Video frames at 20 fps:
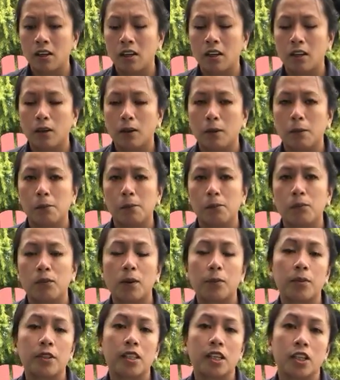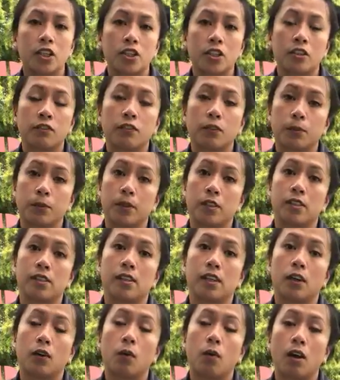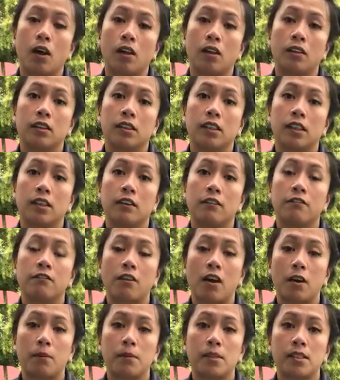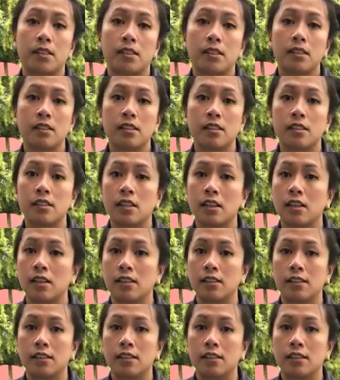um, reputation for producing quality pharmacists